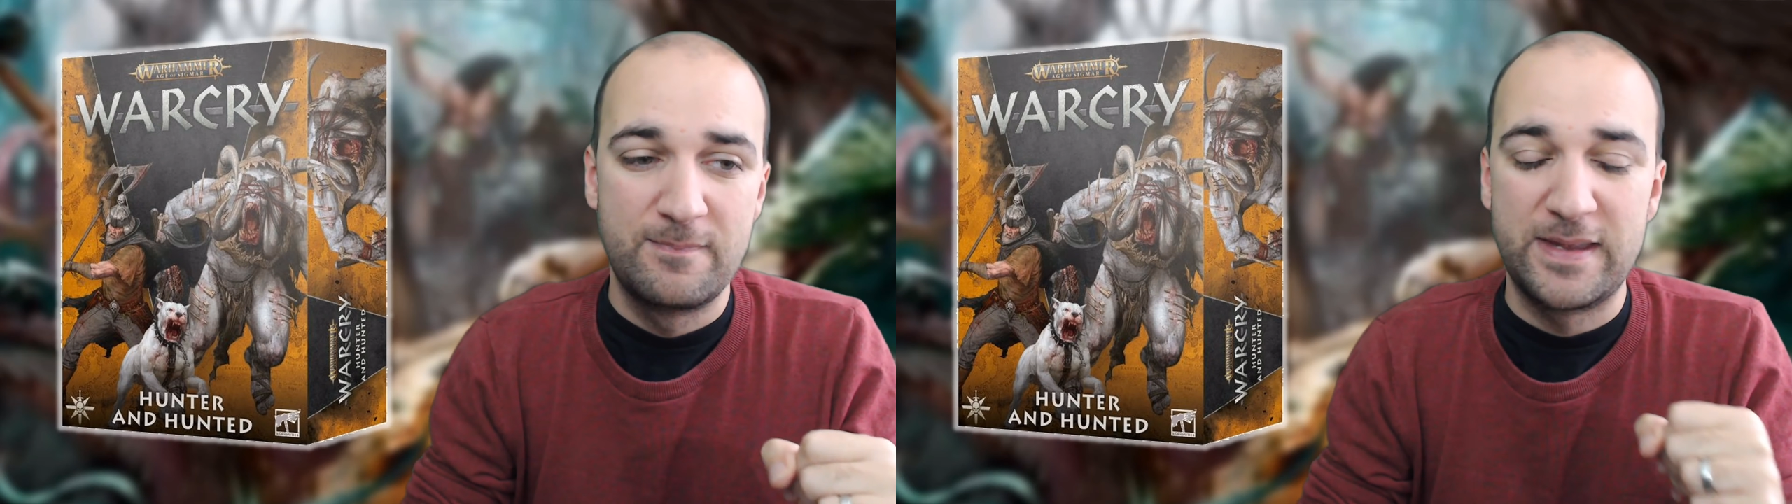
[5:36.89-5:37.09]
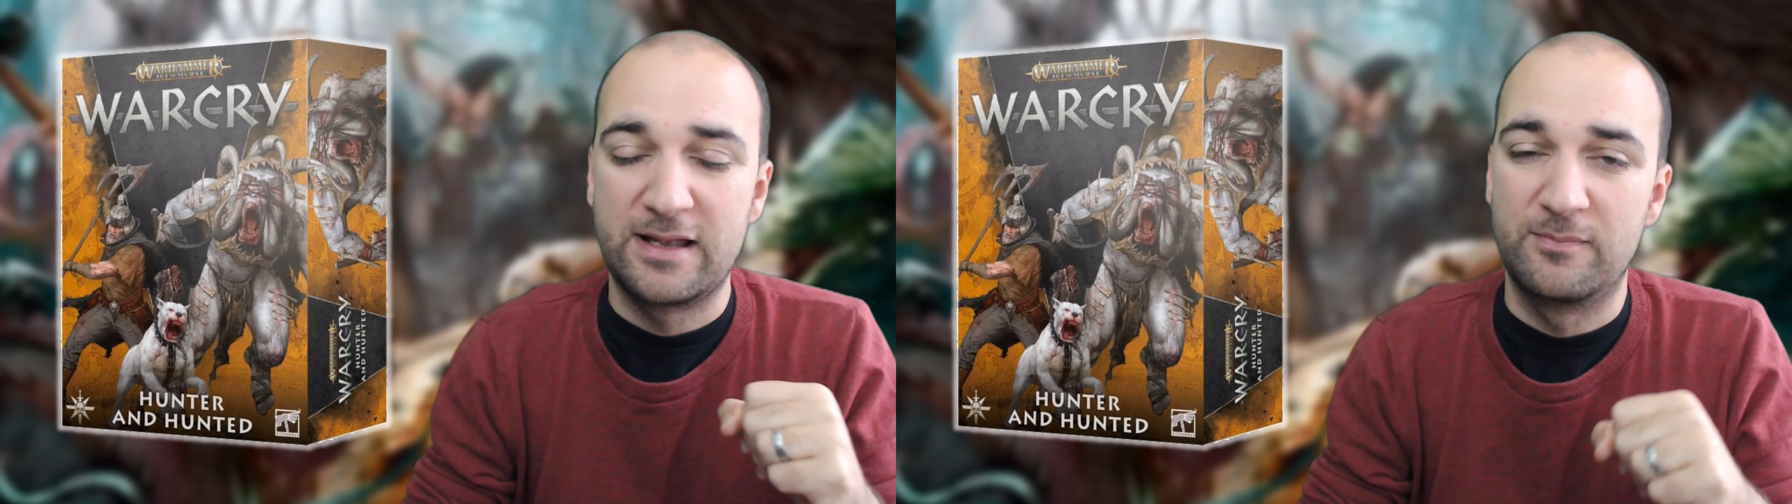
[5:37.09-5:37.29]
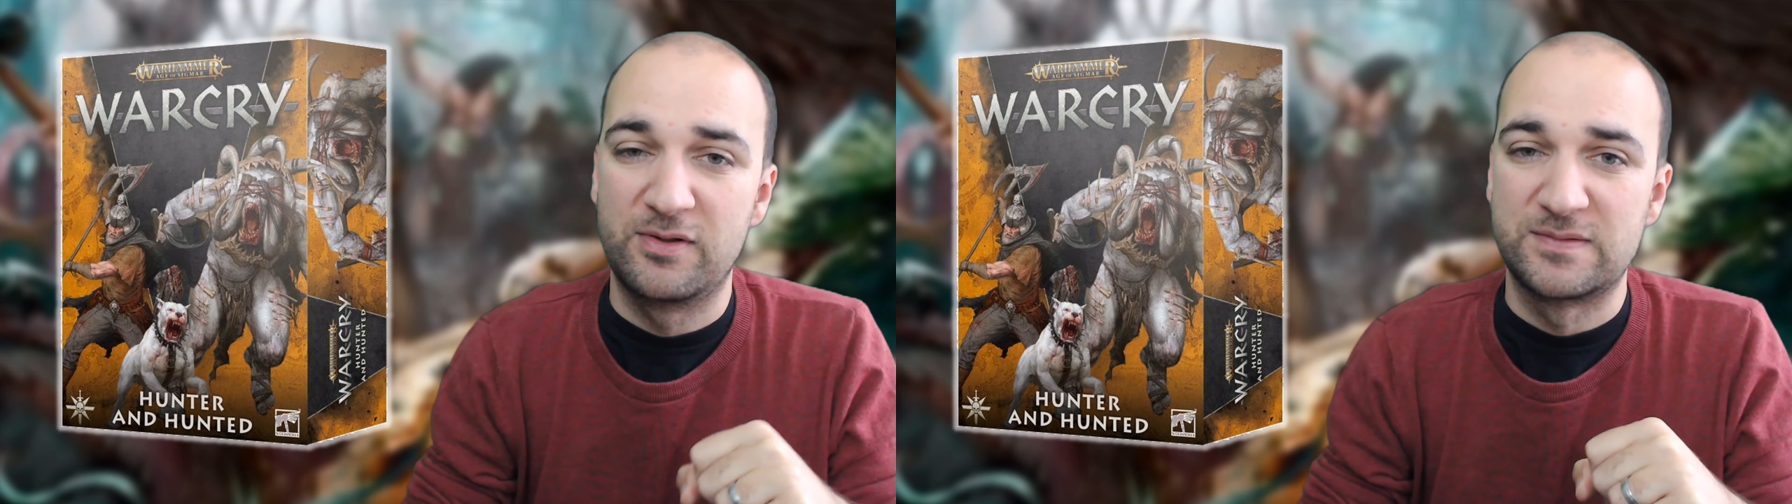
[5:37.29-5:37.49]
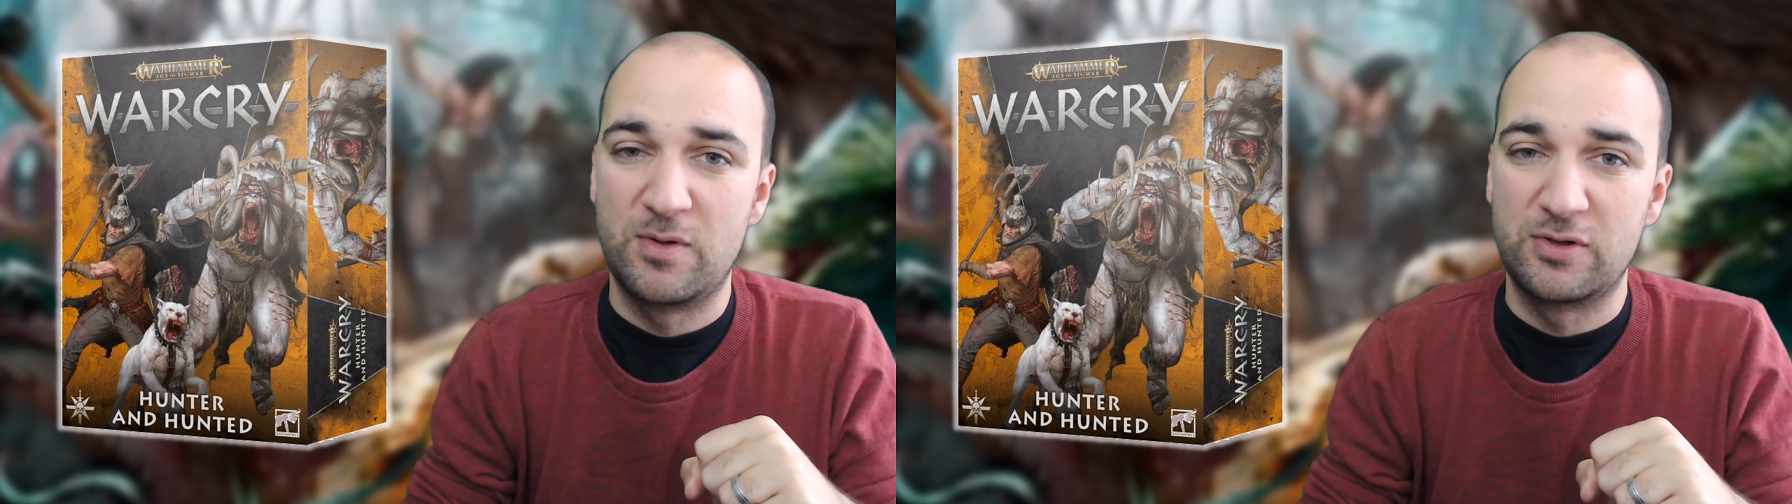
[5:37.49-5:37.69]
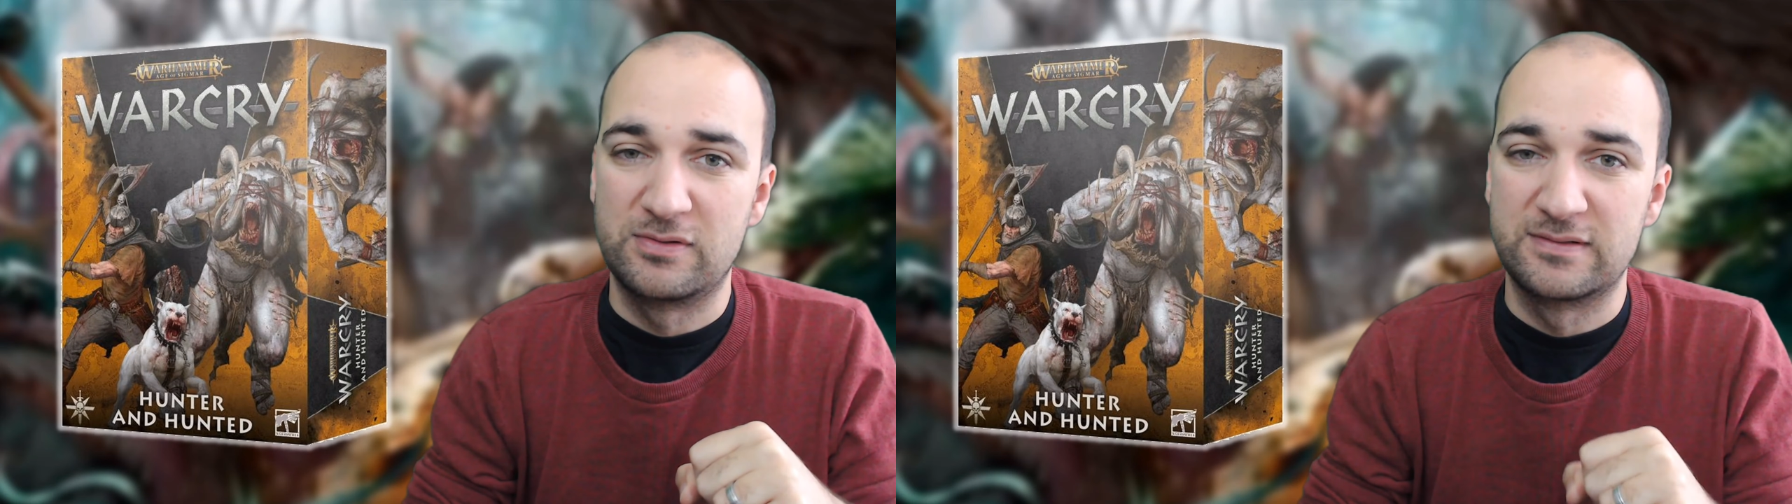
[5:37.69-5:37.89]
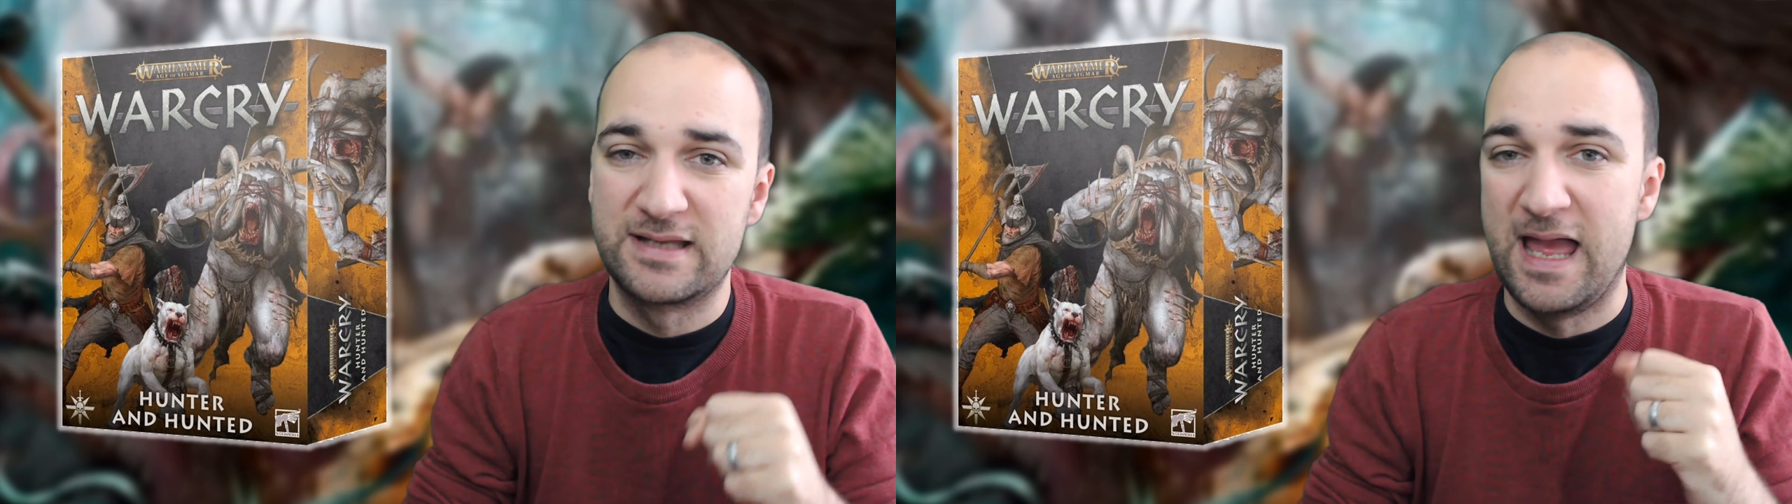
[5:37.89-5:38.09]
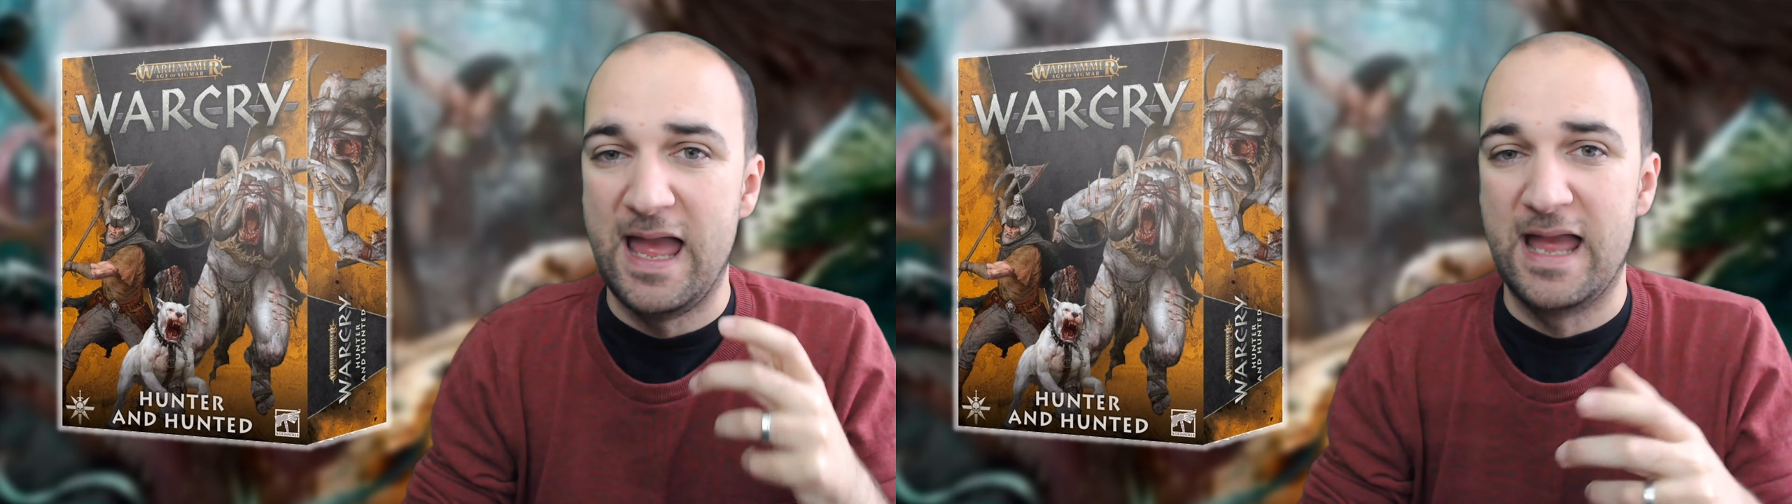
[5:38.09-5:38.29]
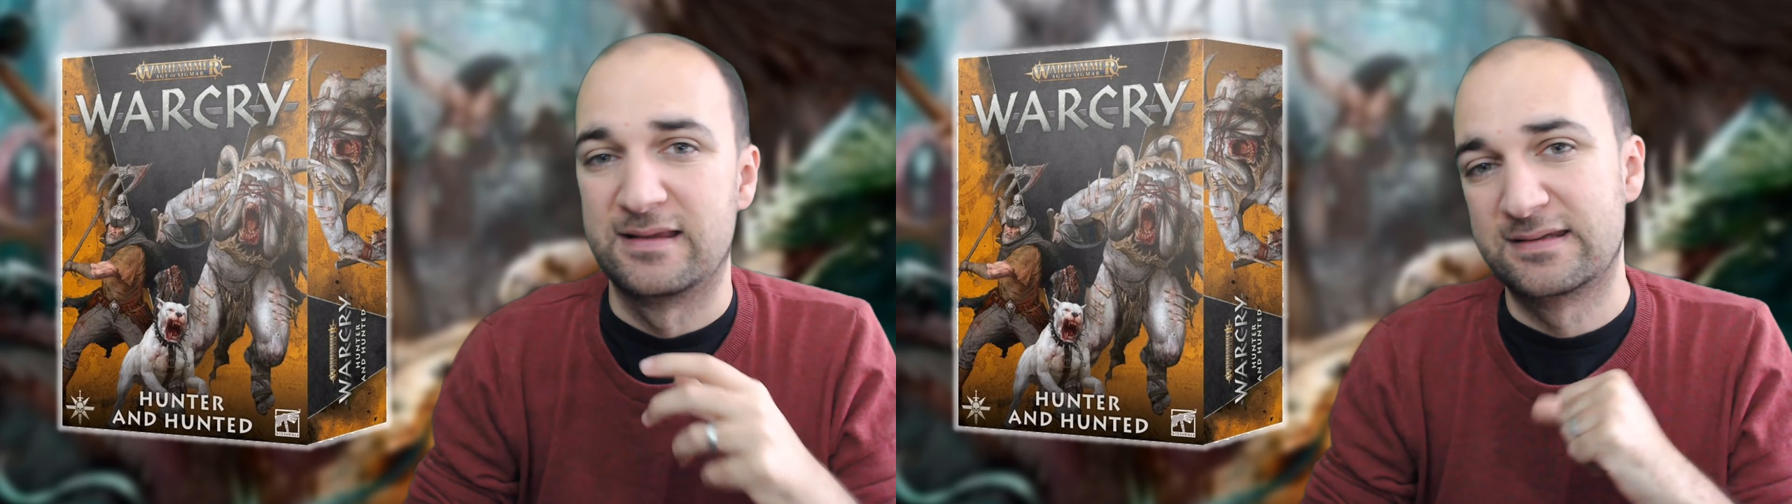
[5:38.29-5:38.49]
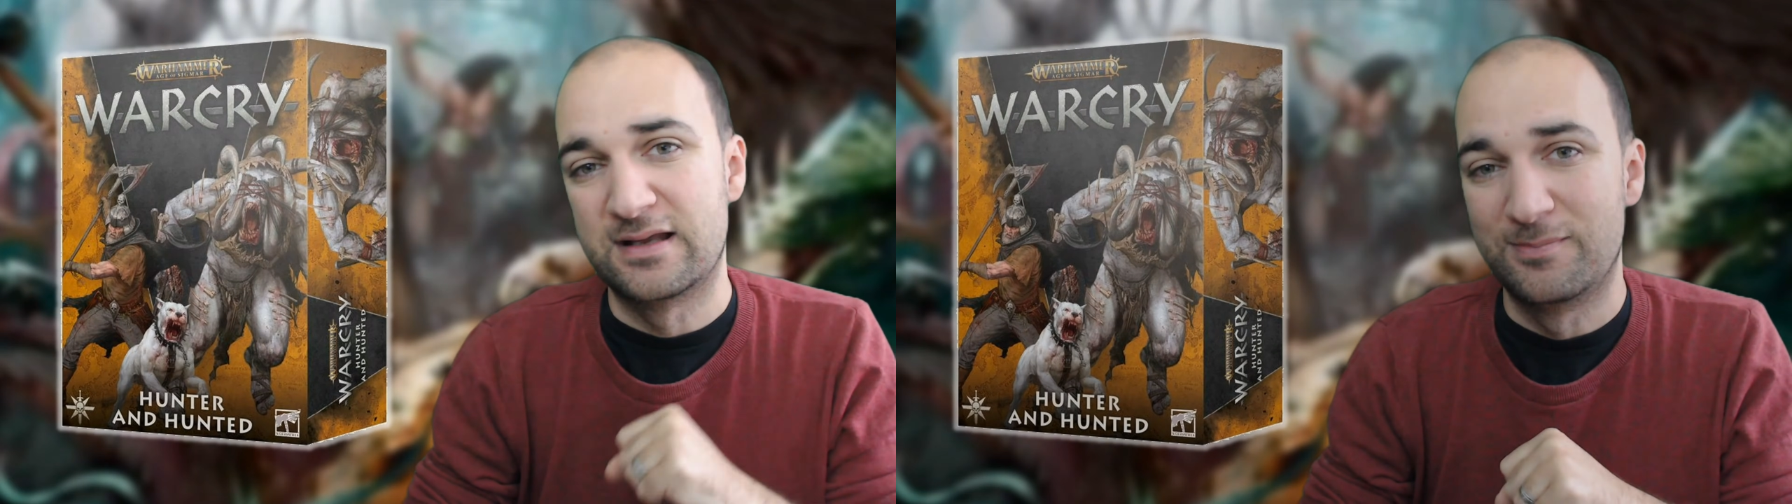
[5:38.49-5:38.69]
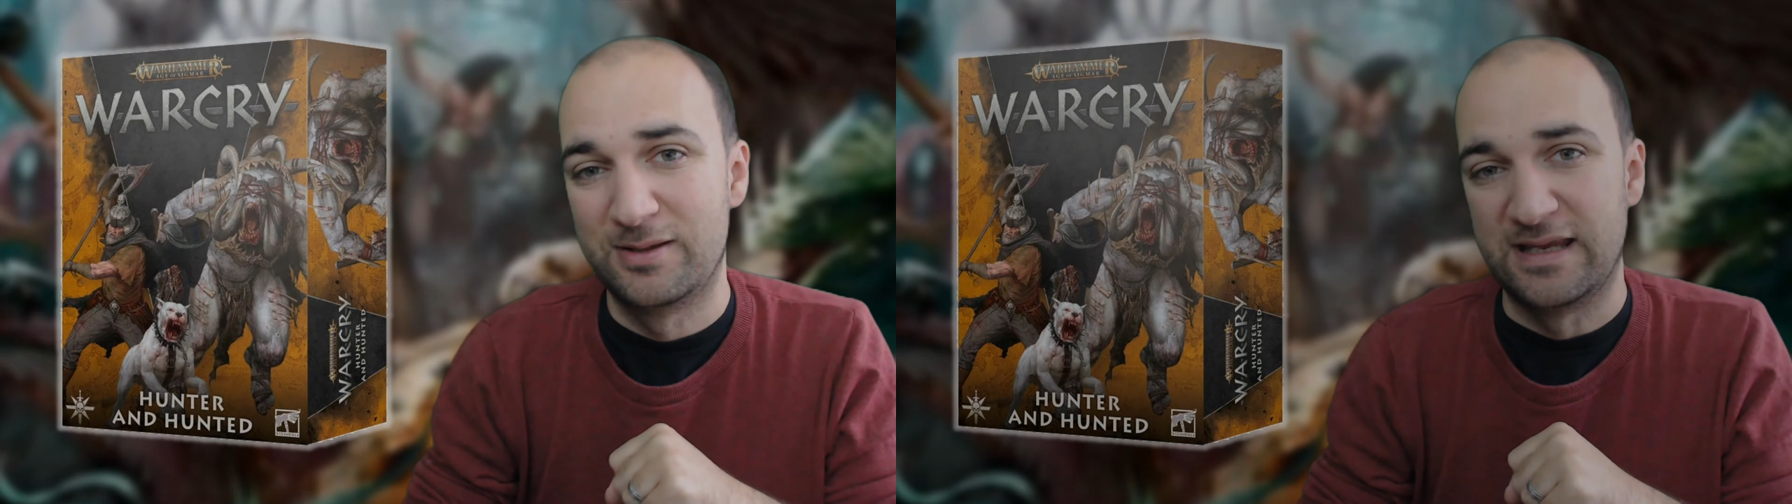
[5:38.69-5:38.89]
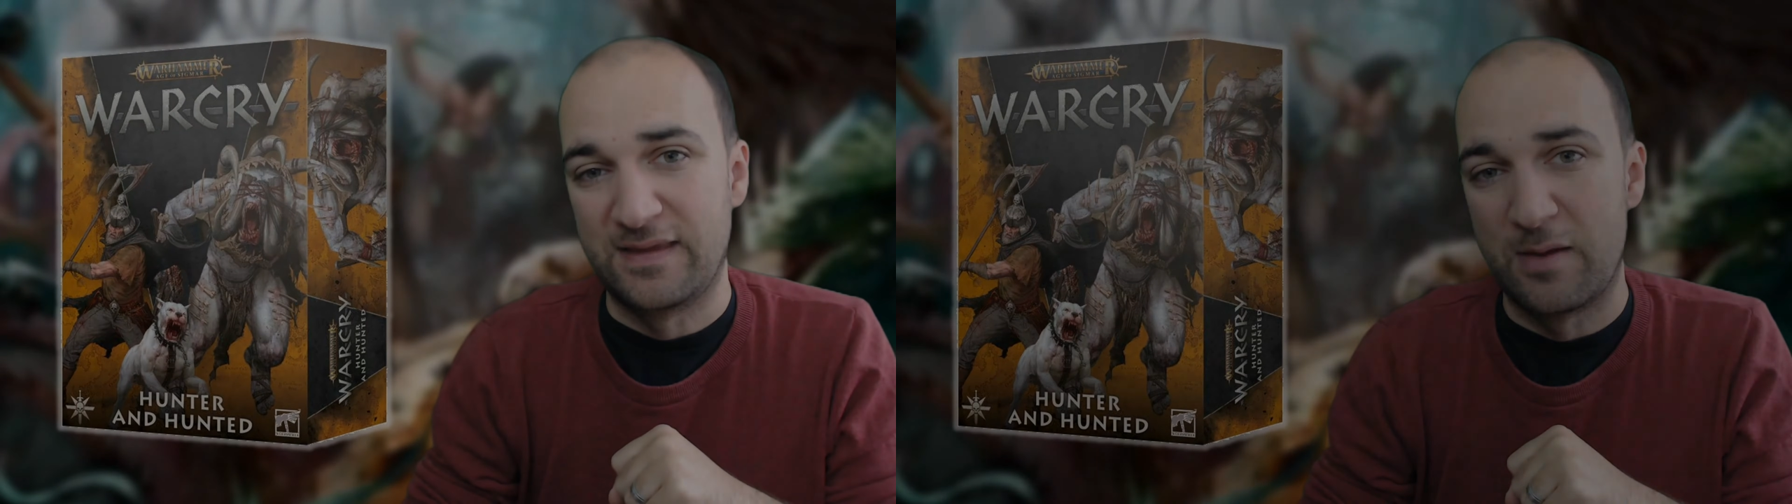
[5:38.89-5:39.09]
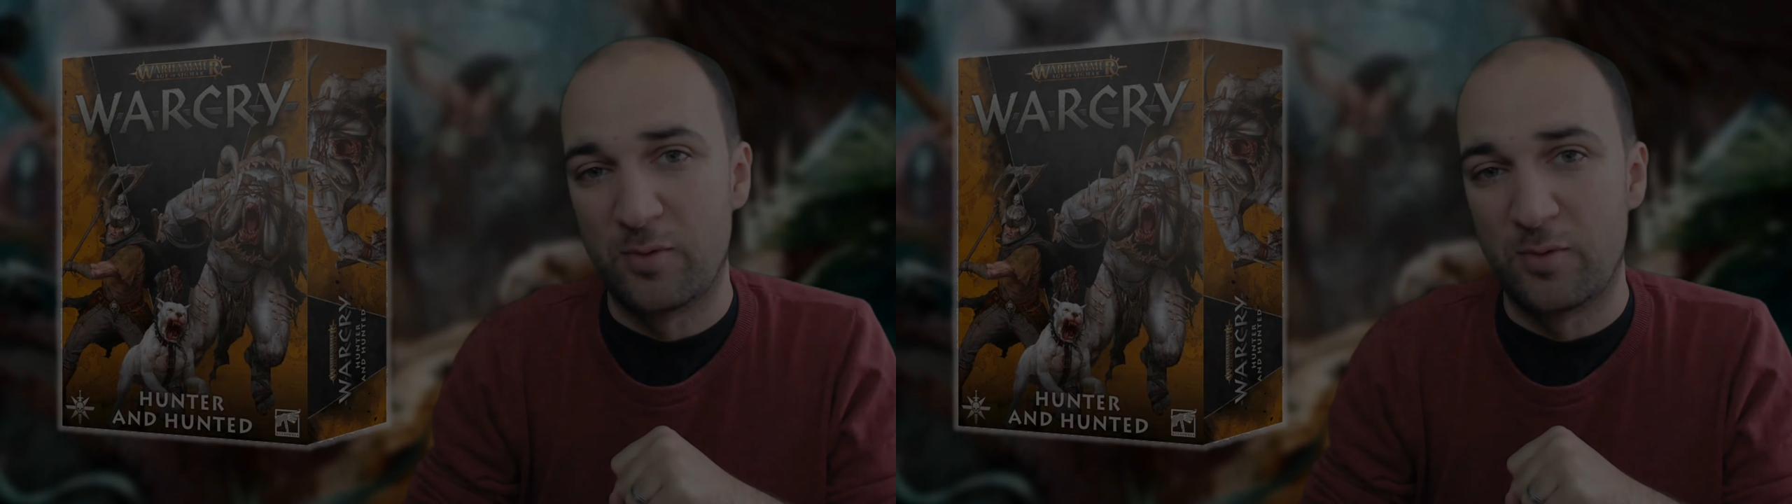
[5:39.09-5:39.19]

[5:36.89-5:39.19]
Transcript: pick up those models, and start playing